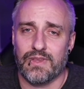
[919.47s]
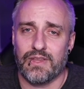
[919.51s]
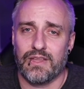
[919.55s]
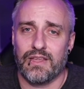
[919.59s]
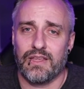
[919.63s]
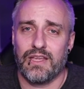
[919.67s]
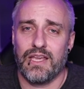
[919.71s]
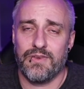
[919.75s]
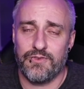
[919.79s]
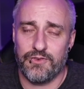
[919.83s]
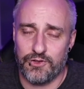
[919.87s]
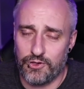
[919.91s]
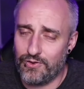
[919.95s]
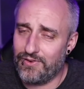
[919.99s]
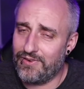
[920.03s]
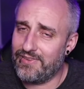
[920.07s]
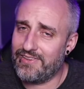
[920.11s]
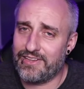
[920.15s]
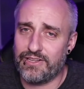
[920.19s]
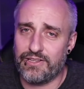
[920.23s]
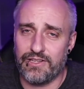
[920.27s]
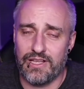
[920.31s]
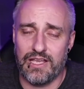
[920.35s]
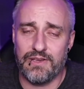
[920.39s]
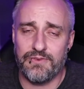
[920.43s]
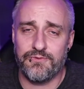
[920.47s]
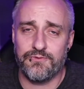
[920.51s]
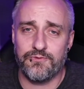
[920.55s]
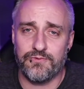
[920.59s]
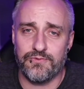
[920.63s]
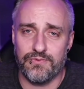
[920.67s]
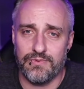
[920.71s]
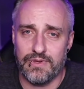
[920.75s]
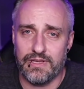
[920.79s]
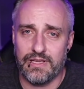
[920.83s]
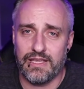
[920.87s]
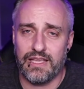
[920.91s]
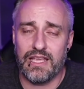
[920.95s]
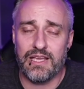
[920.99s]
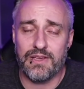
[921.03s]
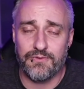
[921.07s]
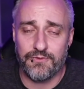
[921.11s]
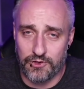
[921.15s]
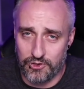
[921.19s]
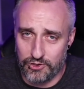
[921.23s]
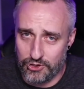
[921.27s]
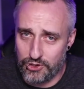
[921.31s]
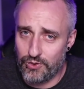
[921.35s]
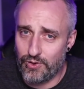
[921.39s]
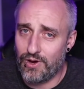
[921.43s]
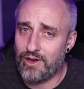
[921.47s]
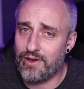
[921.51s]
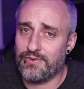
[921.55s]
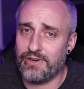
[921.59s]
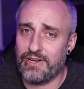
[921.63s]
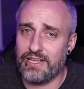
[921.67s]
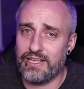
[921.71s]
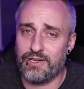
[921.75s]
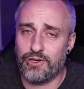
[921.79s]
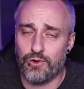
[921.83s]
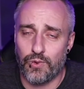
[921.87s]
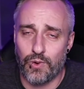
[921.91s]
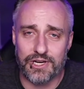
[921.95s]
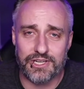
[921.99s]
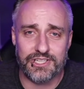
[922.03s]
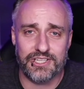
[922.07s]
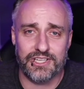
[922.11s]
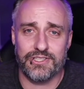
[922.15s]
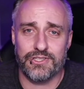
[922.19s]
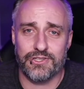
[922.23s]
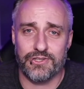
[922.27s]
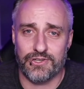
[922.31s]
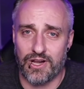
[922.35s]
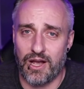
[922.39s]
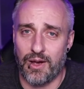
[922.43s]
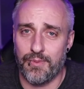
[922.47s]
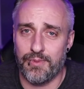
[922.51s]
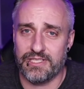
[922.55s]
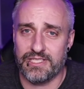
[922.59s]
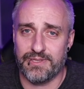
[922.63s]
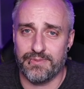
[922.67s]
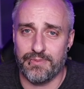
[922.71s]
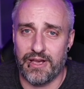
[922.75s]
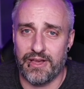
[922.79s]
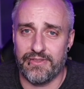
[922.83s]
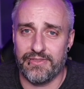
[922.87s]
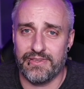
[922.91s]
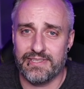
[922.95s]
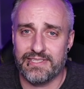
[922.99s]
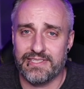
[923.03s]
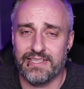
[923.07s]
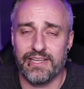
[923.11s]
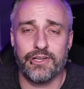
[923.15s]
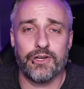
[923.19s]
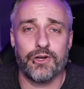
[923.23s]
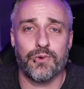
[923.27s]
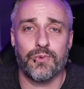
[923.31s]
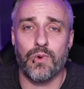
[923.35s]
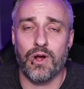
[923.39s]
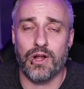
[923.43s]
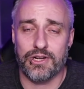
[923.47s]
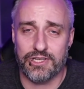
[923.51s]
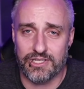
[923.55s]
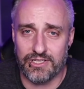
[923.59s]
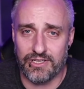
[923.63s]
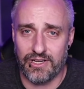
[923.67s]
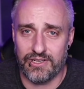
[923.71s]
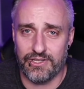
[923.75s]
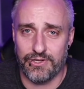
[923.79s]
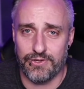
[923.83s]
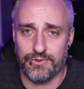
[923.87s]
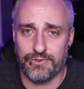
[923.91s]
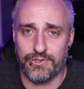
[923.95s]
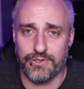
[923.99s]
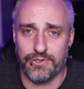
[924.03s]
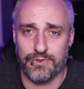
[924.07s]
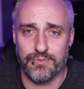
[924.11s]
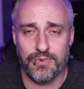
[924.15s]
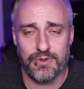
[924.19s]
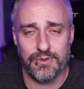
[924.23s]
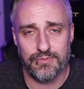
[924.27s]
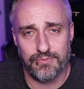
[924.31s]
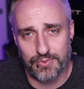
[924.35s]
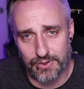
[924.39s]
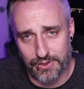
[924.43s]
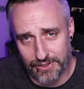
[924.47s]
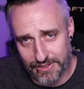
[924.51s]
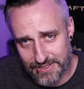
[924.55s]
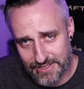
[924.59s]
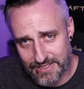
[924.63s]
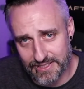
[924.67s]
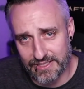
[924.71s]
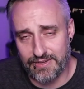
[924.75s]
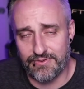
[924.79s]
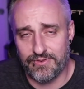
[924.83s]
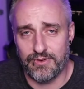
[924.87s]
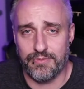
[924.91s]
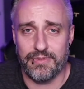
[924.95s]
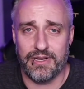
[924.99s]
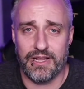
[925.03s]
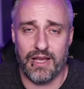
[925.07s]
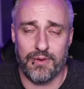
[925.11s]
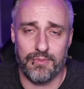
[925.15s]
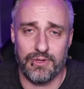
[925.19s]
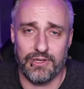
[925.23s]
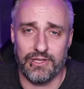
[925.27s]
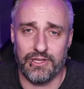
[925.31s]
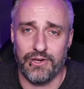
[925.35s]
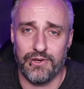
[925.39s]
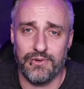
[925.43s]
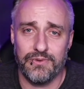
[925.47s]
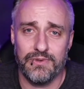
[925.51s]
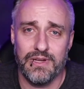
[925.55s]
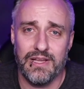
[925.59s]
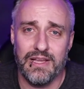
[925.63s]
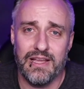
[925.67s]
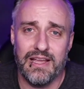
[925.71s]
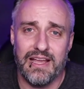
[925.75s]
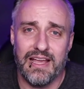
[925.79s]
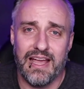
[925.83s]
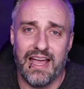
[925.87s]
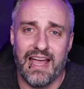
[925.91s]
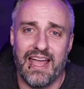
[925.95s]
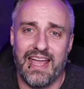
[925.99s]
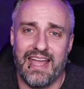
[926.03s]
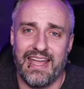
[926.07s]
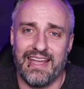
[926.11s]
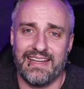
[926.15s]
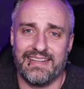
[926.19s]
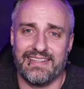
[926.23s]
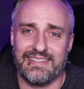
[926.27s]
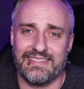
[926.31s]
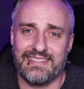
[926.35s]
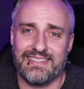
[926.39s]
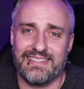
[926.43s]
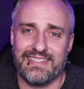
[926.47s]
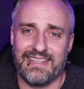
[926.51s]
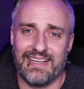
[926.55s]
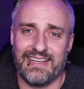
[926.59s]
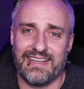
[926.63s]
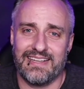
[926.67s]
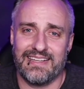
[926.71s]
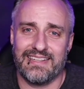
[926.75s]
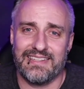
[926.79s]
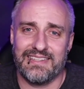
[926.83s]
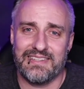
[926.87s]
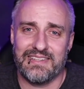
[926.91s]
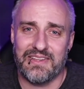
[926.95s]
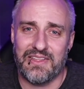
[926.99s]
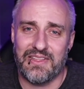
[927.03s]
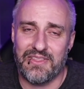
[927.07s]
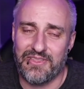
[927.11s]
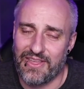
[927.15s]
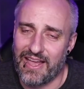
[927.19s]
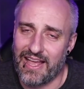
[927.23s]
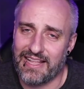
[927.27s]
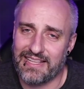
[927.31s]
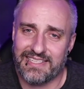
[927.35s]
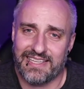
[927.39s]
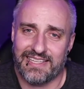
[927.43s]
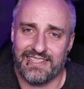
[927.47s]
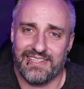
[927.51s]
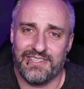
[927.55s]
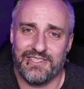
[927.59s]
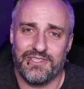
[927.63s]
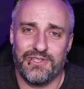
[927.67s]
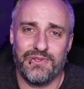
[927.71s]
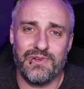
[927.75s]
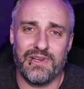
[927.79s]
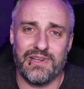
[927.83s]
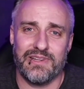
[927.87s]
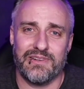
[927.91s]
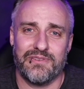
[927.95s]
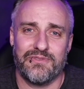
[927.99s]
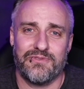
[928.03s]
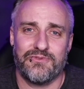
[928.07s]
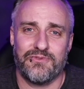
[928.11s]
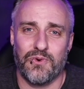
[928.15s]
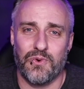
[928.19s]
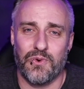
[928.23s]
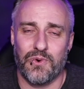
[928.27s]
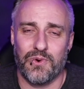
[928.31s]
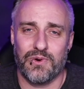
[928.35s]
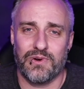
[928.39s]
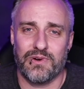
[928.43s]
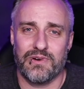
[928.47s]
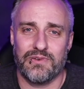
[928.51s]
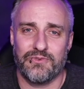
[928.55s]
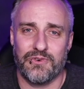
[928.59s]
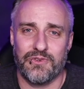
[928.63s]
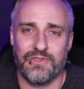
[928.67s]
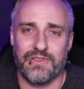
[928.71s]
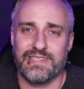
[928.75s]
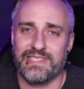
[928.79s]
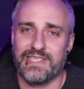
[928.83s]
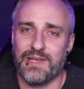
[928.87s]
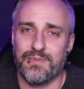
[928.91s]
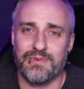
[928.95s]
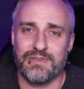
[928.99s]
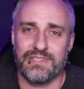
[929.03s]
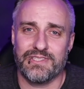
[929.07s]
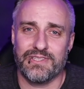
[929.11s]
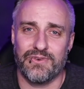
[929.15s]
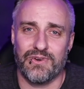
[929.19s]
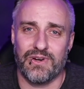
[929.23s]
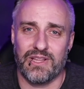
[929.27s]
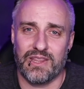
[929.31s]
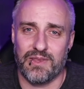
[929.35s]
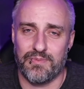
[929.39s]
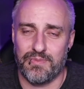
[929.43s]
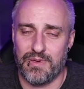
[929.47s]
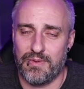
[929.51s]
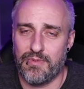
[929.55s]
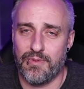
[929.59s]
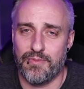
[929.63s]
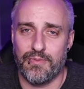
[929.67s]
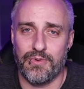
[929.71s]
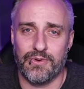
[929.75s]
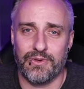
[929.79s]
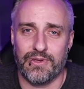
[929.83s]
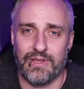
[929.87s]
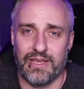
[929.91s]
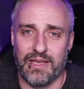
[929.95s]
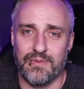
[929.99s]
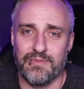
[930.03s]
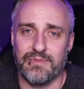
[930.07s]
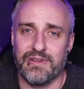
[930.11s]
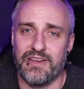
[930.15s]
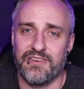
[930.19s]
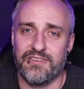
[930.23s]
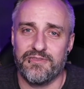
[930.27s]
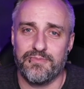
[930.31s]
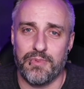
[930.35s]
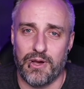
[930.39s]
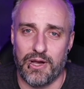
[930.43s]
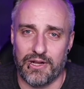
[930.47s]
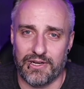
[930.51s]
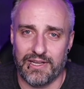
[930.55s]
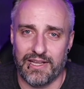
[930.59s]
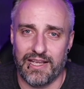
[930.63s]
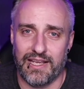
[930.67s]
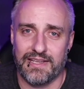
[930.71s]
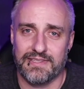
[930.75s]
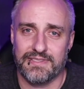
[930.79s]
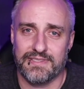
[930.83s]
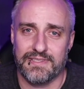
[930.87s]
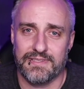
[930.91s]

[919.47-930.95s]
If you do have any questions or comments about this and you're watching on YouTube, please leave them down below. And that's going to do it for this episode of the Beamable Game Dev Podcast.